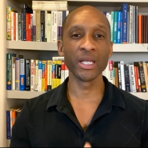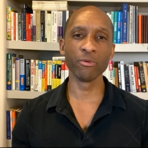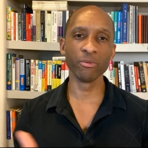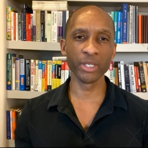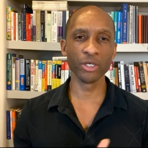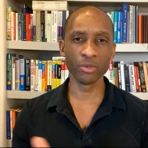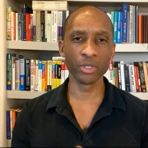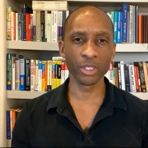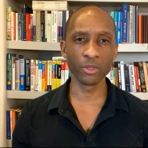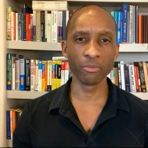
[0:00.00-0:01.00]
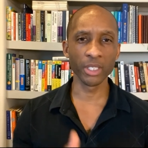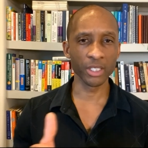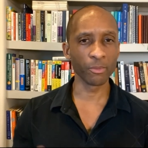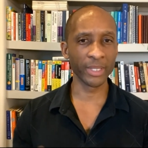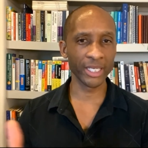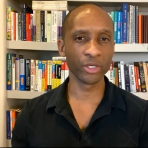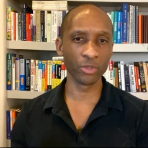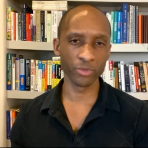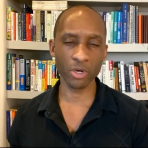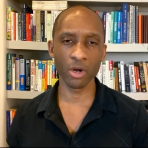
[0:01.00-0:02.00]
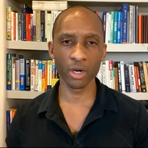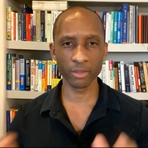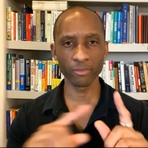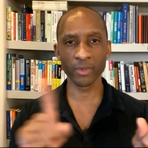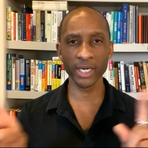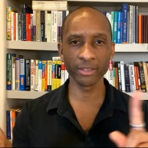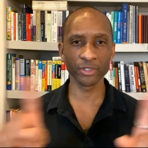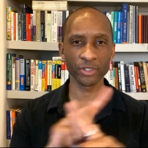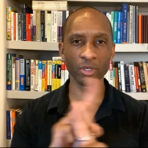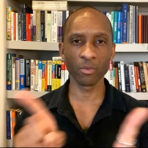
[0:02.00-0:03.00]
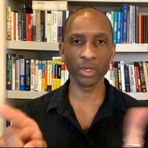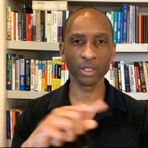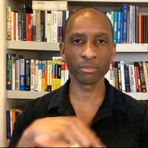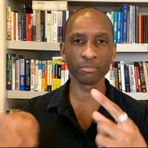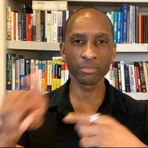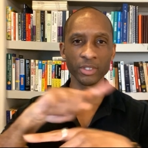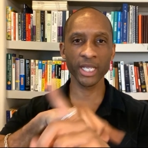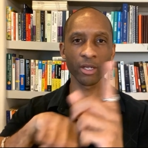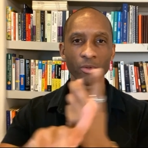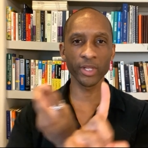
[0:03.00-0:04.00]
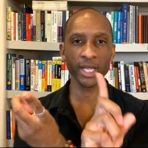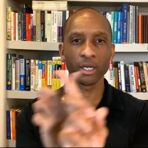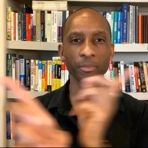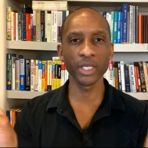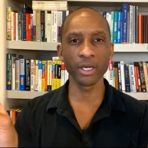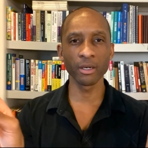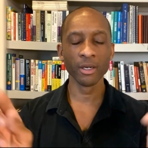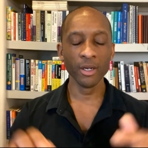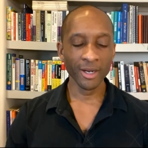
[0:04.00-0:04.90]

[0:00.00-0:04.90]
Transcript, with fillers: It will be new to you, but it'll be a used car, right? Just don't want to tangle that up there.